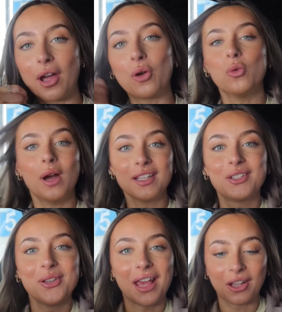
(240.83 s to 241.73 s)
I always
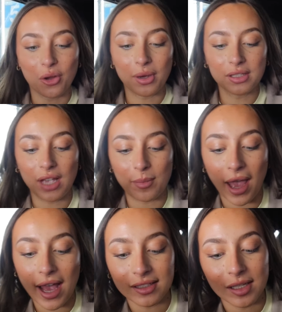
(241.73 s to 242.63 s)
do that, like I always forget, but
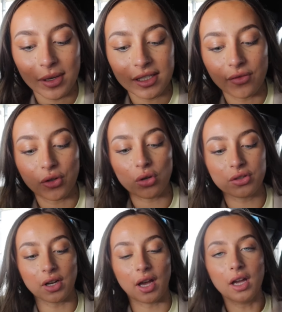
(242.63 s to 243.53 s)
I had to get myself a
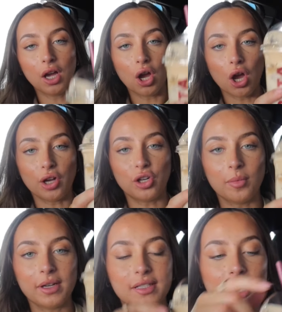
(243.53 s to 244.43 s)
Costa. I got
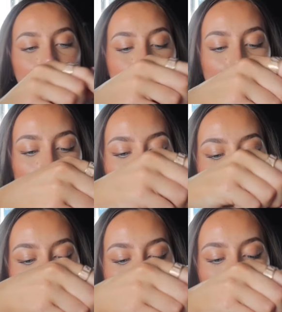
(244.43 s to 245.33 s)
myself the
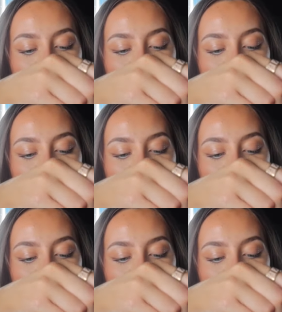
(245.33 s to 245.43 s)
whipped